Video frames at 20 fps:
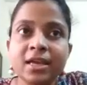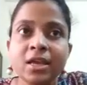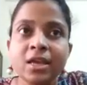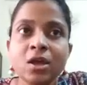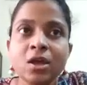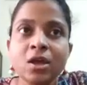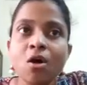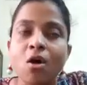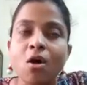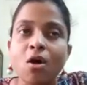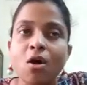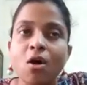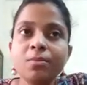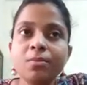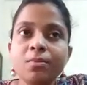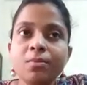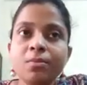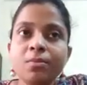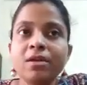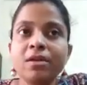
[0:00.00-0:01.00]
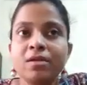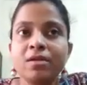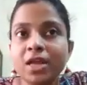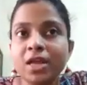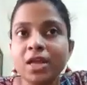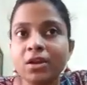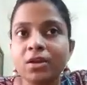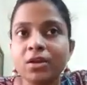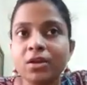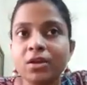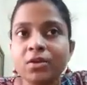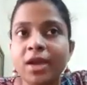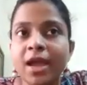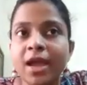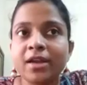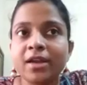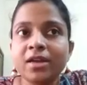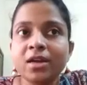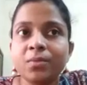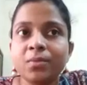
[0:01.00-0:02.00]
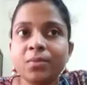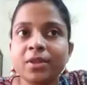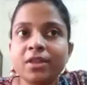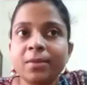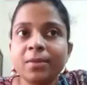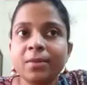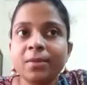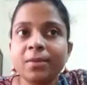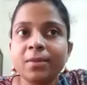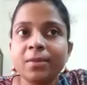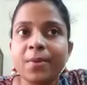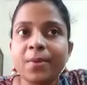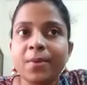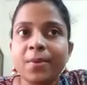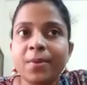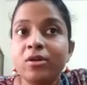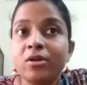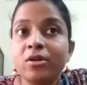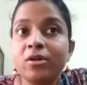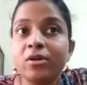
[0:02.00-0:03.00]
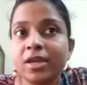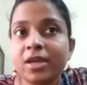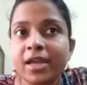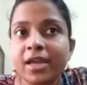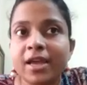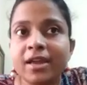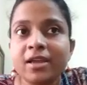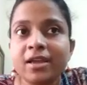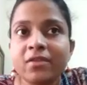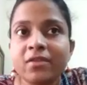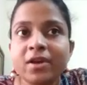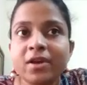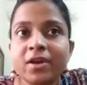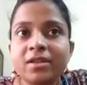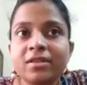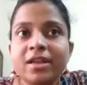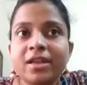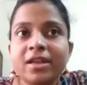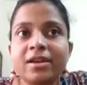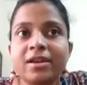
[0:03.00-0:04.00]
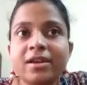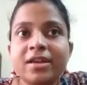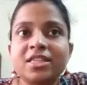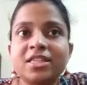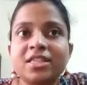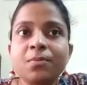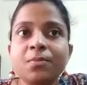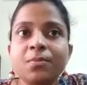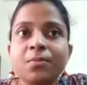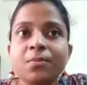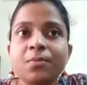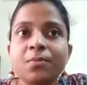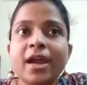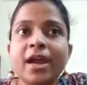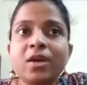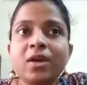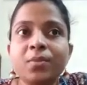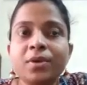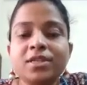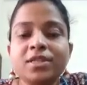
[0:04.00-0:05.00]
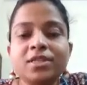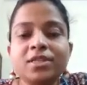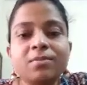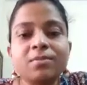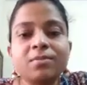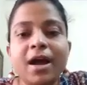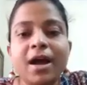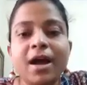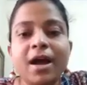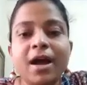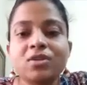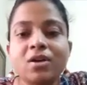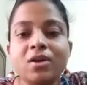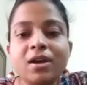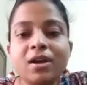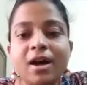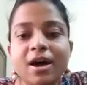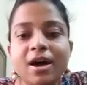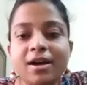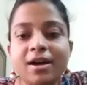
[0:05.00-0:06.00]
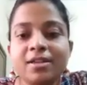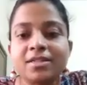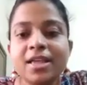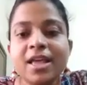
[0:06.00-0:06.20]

On being reunited with the parent or caregiver, they reciprocate with smiles or hugs.